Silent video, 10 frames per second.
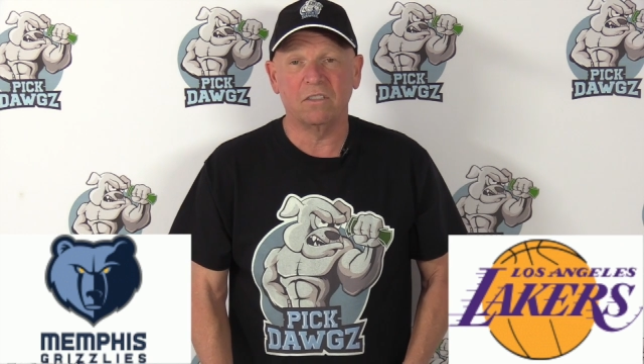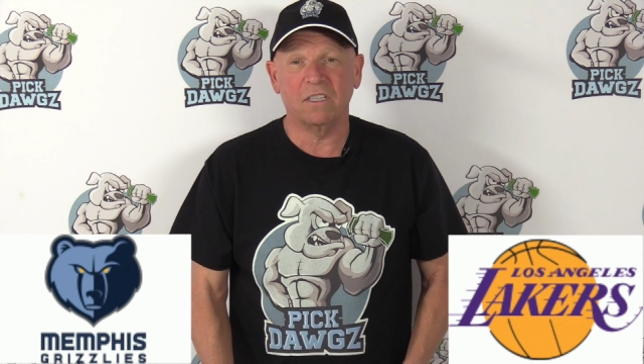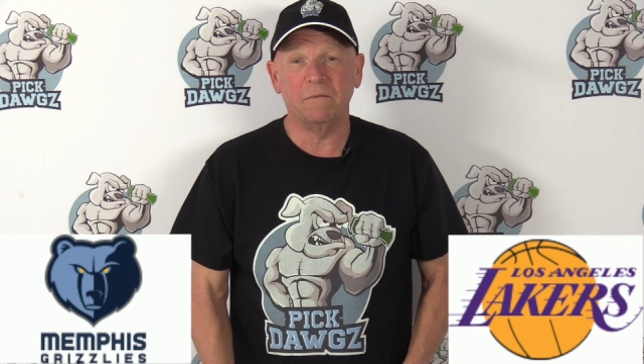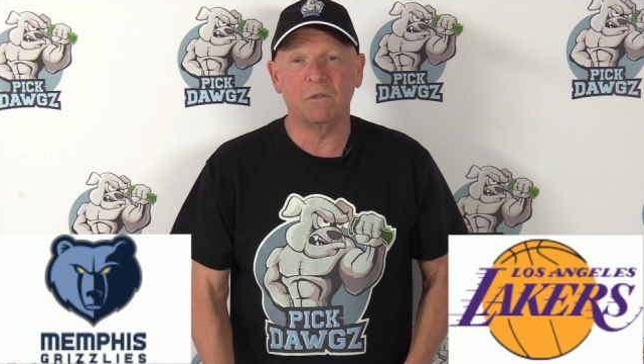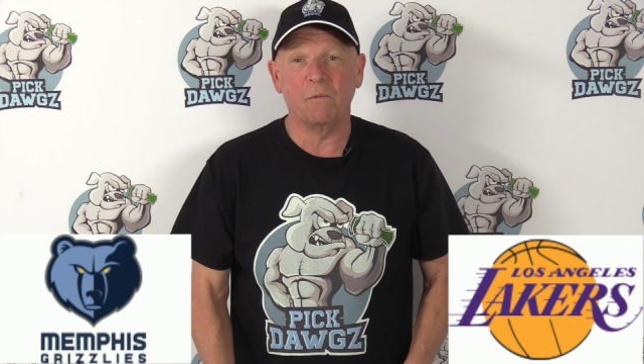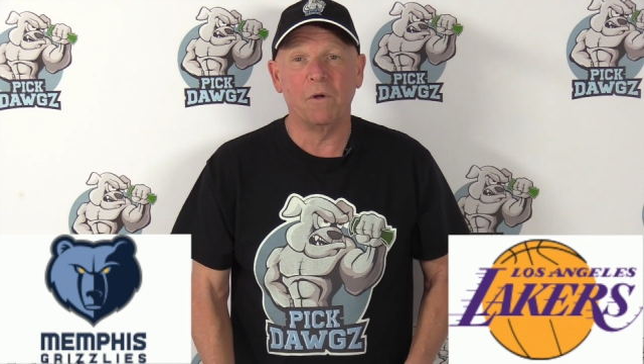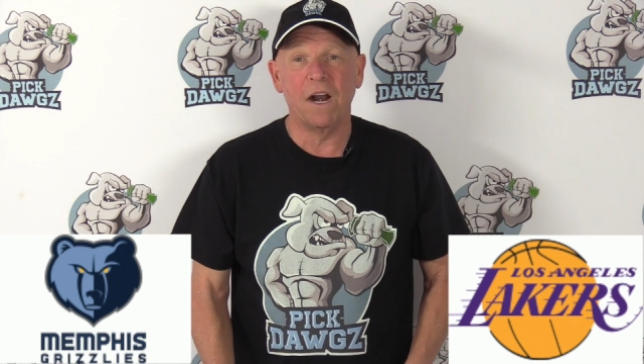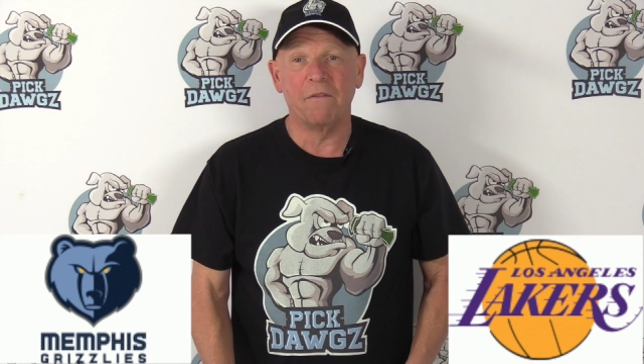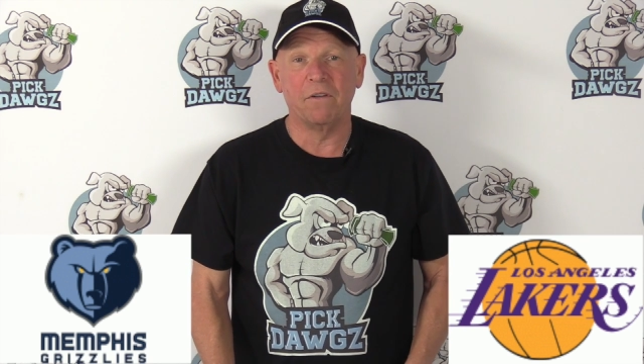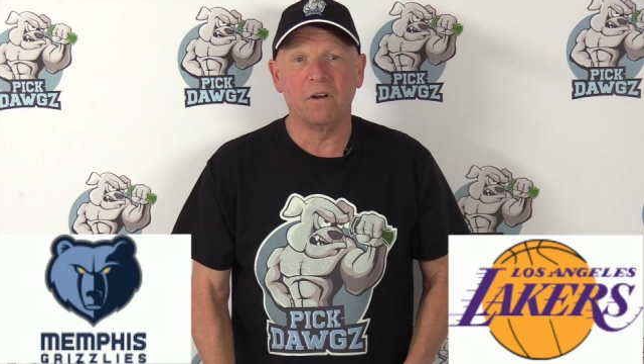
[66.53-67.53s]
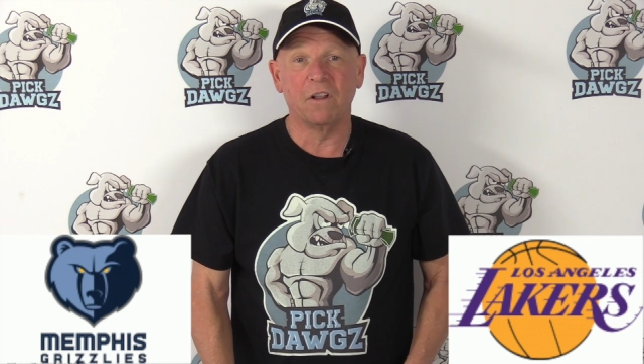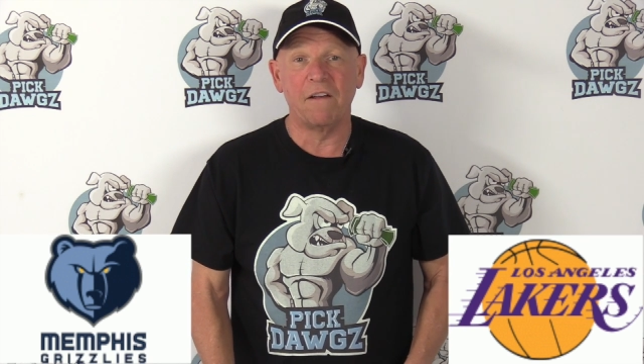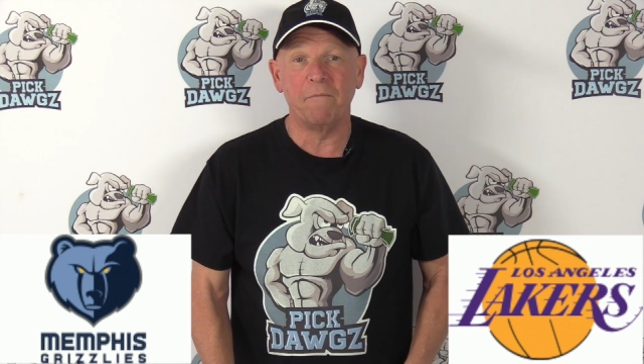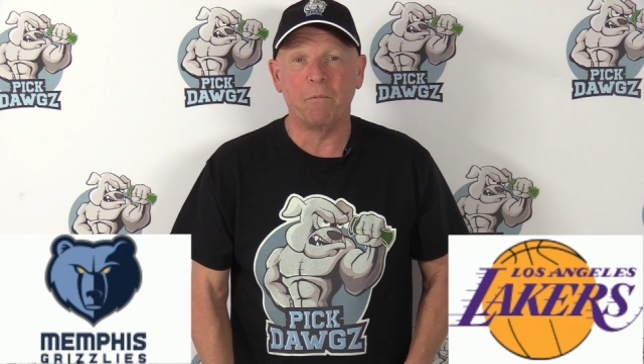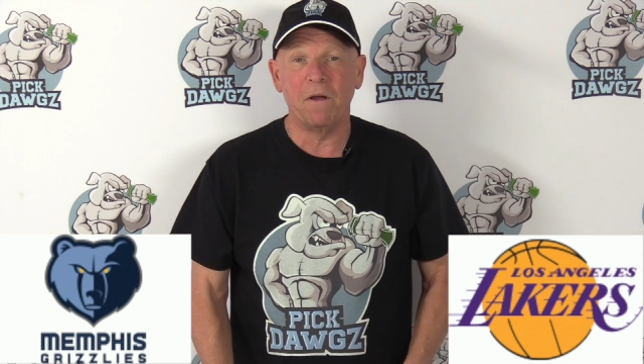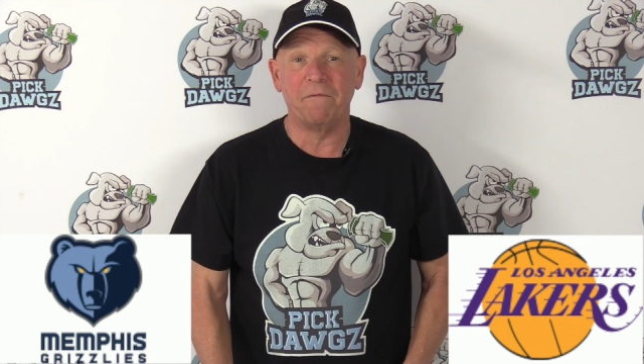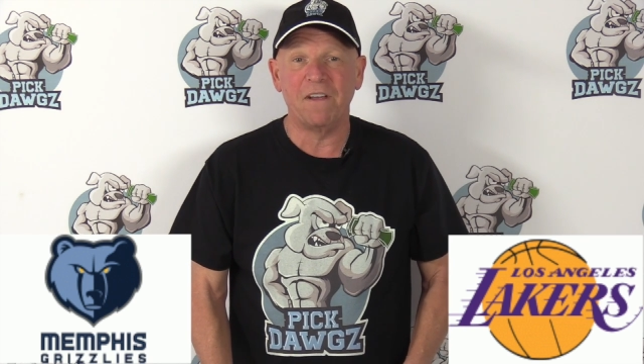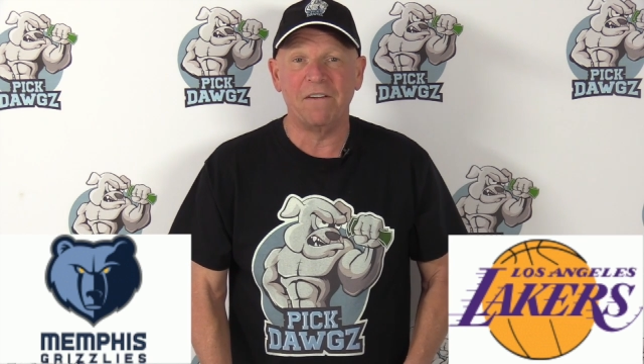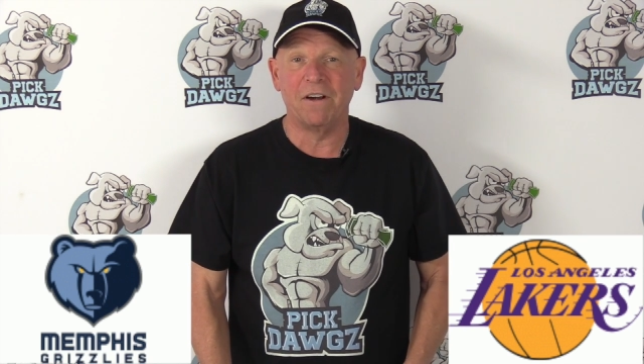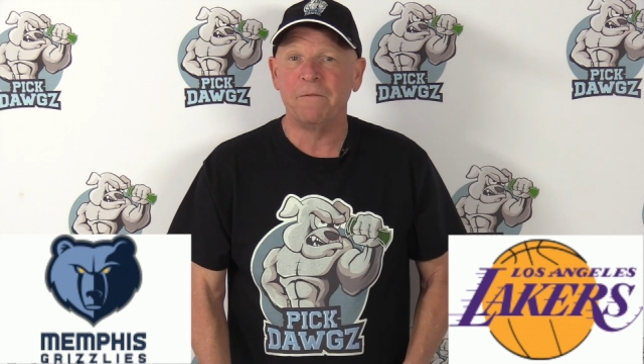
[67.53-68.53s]
It seems that whenever they're 11-point
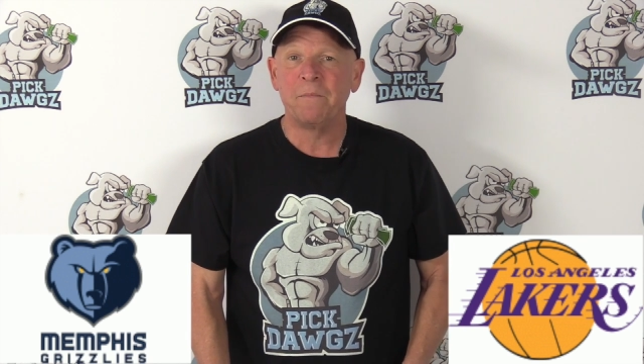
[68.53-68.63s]
favorite,